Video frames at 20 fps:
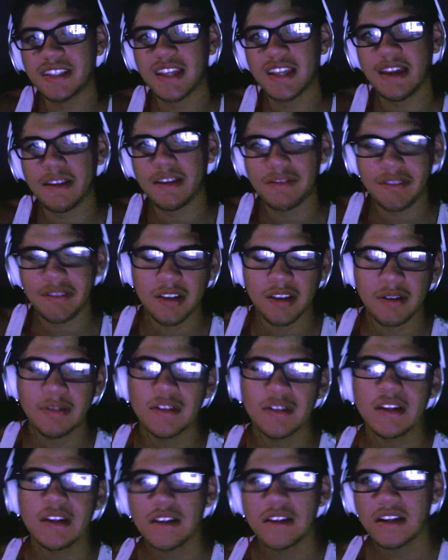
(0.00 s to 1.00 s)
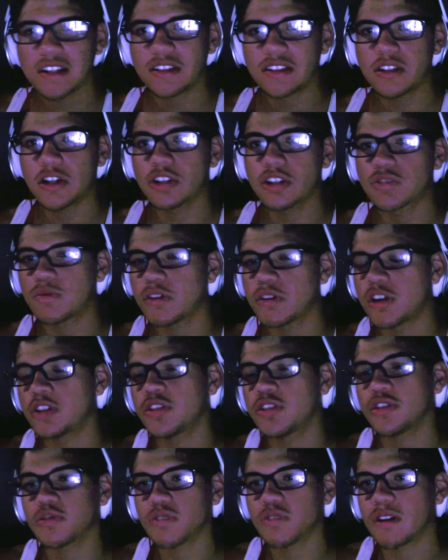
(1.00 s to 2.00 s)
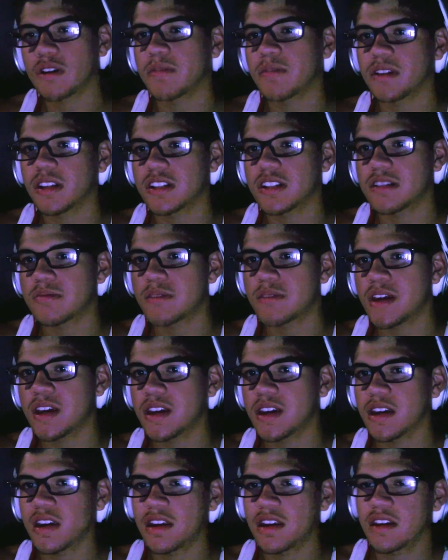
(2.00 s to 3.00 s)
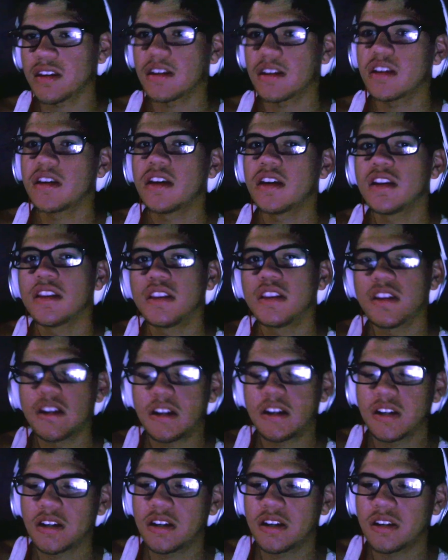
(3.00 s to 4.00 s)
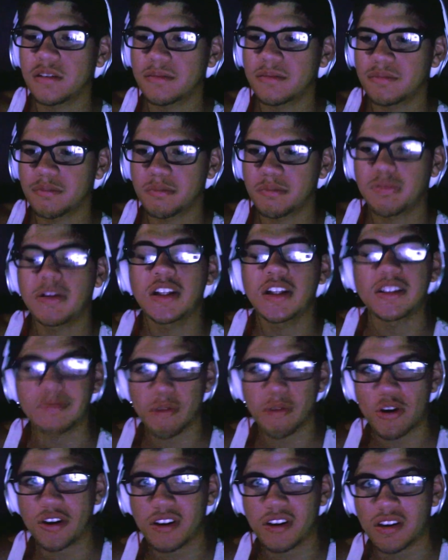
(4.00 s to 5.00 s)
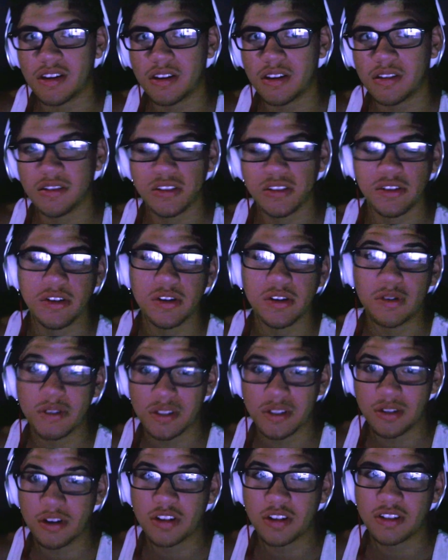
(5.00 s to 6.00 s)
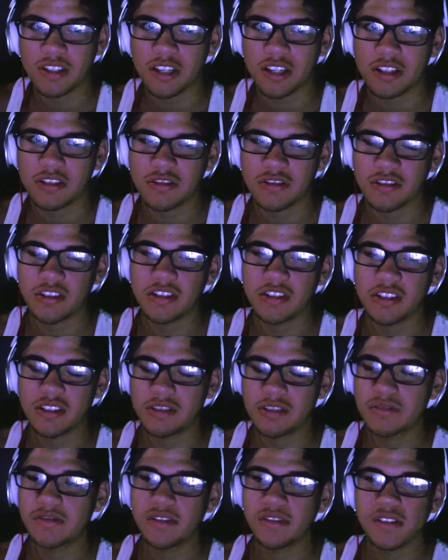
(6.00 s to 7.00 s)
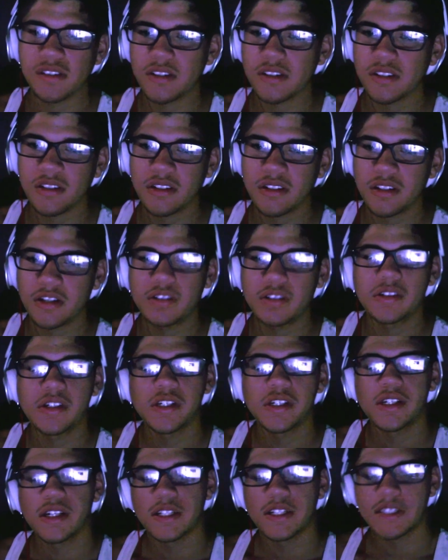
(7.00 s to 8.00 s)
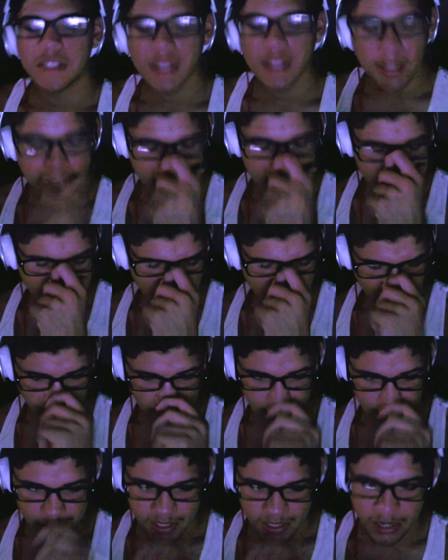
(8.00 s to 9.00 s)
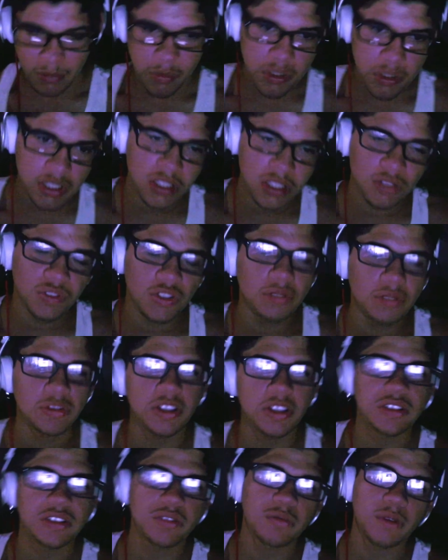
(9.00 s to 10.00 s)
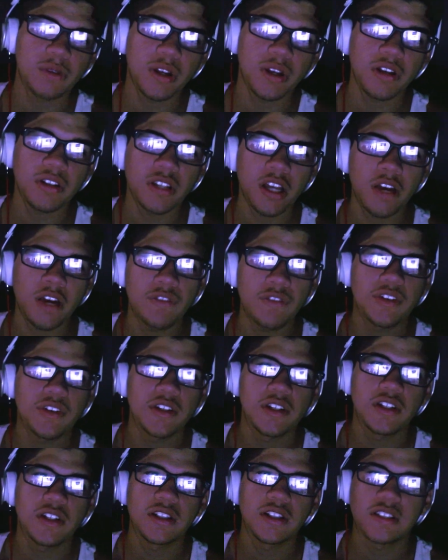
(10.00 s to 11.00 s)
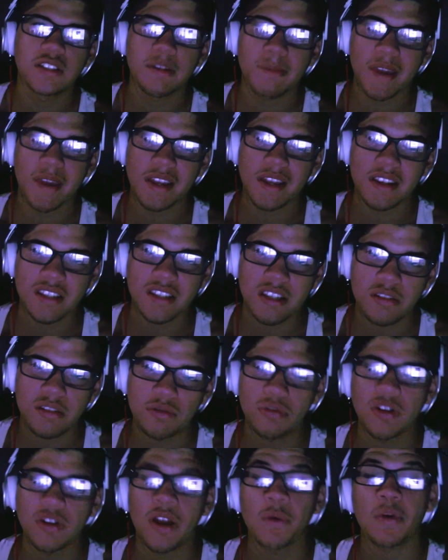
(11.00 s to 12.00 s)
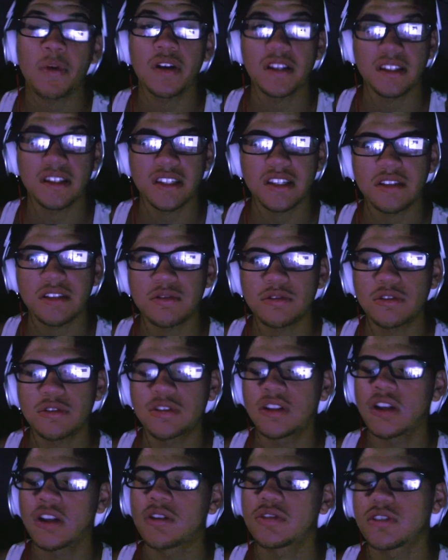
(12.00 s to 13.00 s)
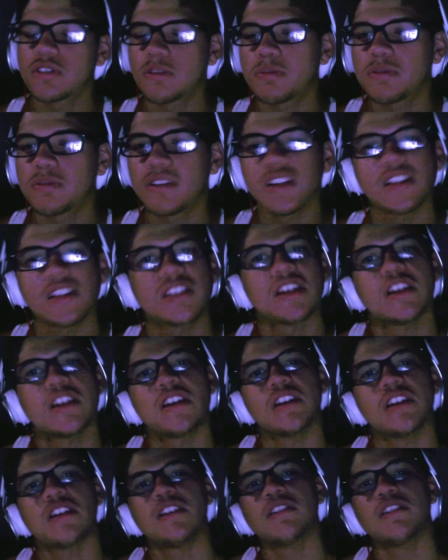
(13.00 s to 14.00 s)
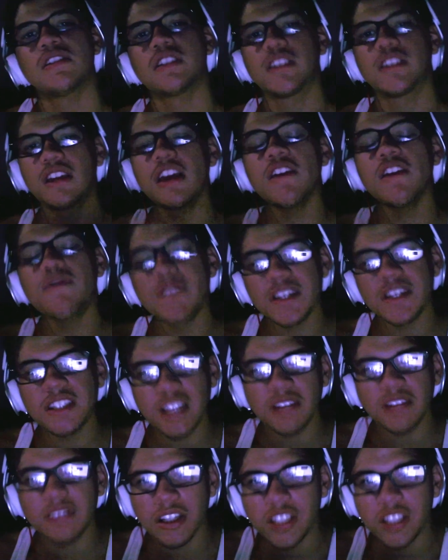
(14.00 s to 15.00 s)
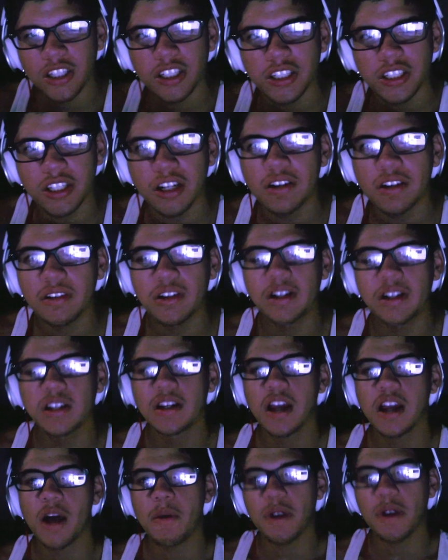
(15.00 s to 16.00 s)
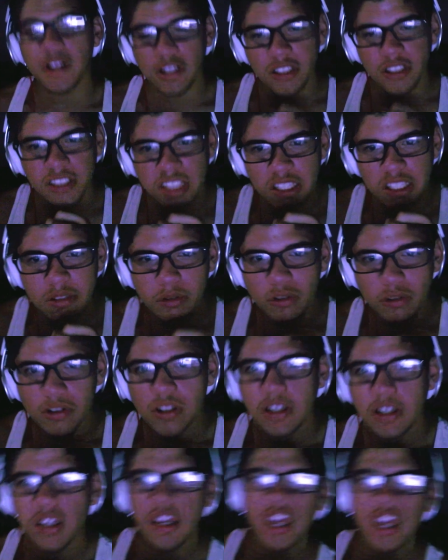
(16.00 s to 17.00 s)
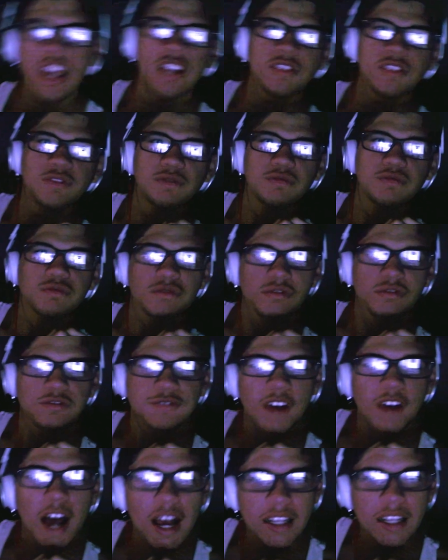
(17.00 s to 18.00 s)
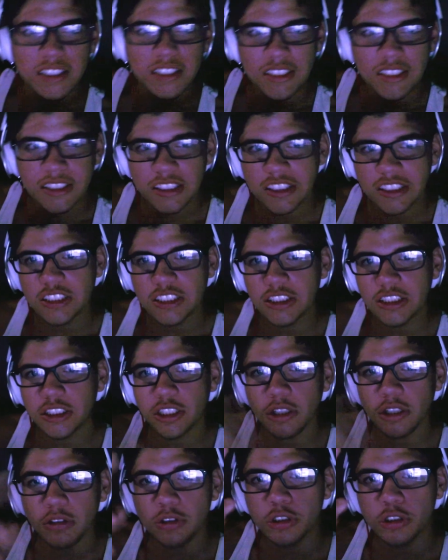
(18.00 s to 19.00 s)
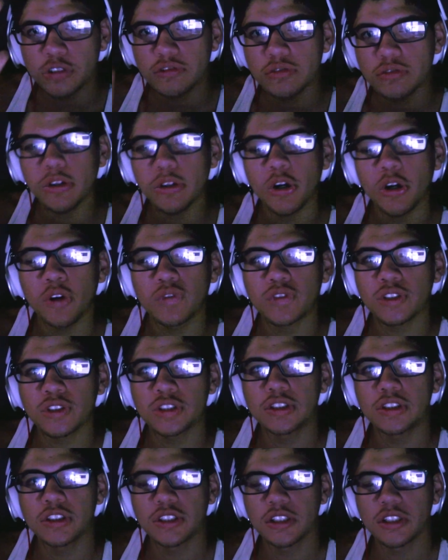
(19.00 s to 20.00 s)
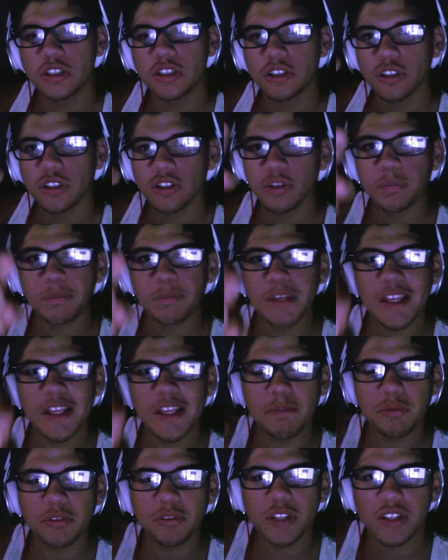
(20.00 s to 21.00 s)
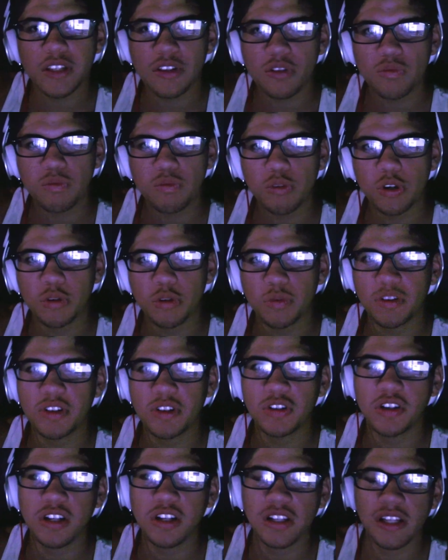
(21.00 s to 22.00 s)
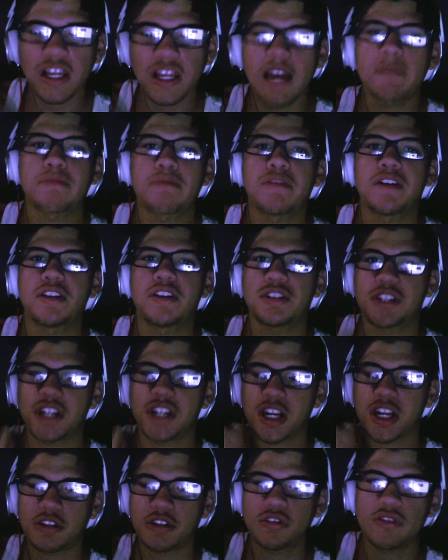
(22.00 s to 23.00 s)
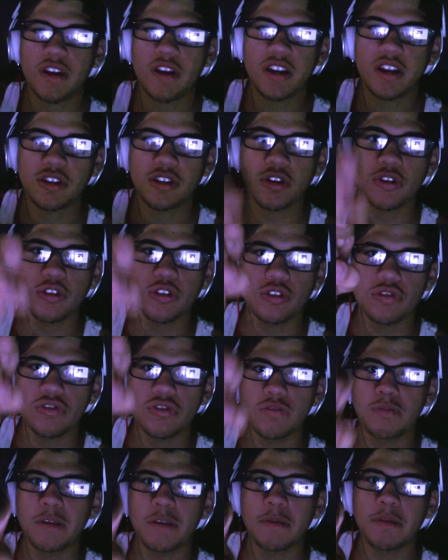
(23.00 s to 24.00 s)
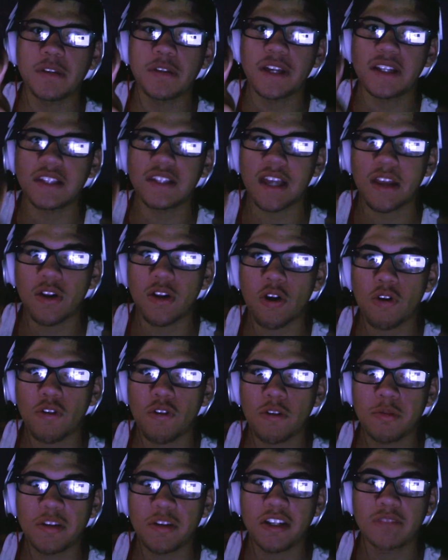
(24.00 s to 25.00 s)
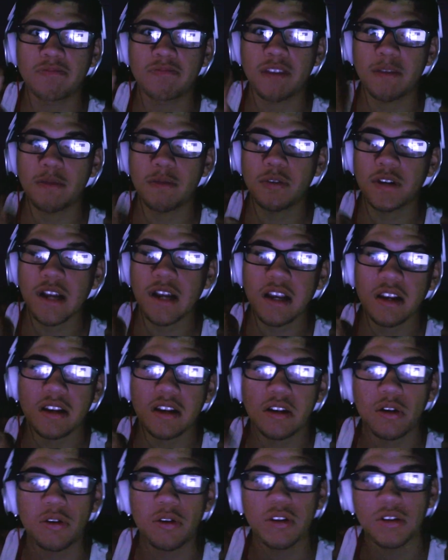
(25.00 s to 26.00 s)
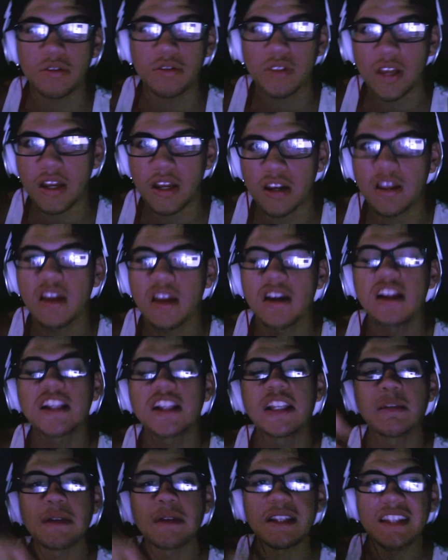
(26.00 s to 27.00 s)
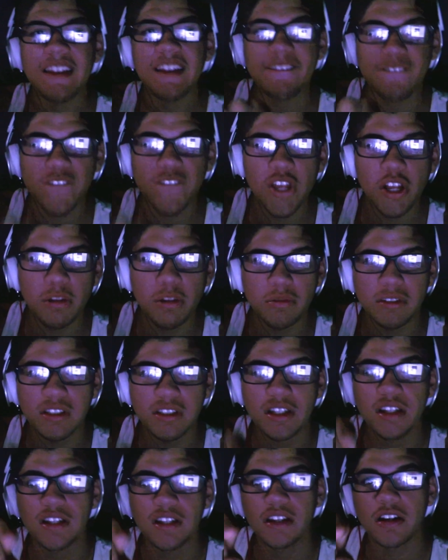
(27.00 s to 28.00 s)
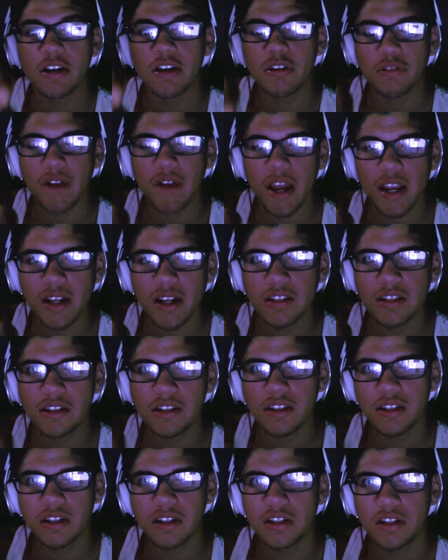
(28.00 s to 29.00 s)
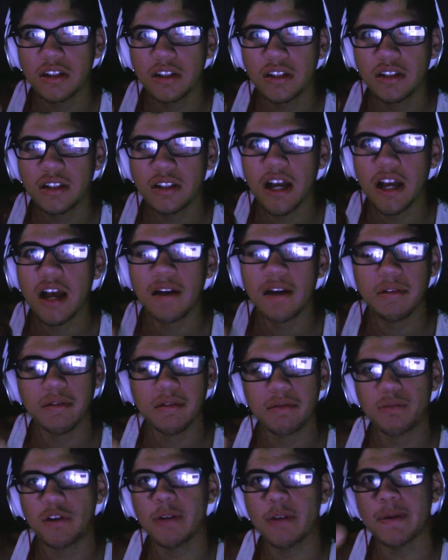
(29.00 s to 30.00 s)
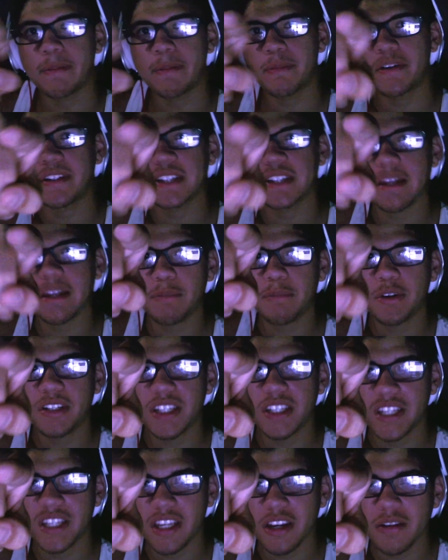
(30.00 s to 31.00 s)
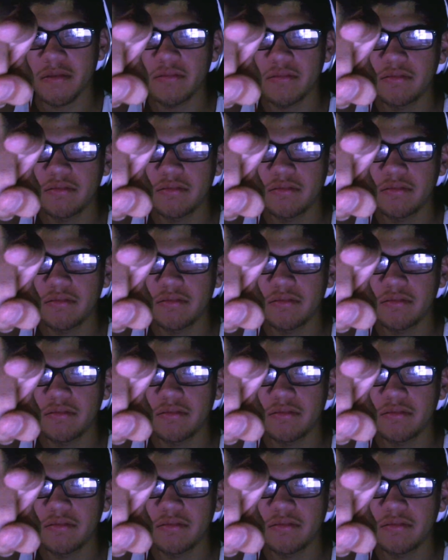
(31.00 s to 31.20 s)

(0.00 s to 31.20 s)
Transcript: just to be safe, you know? Because it costs $120 million to make, and the plus market, so it always costs an extra. You know, it sucks because I wish this film does well enough to make a sequel, and I want a sequel. You know, so please give me something good here. I want a good sequel. And Fox, don't screw over your people that you work with, your collaborators, Josh Trank. Don't screw people like that over because people are not going to go to you then to make their films. Alright? Got where am I pointing at?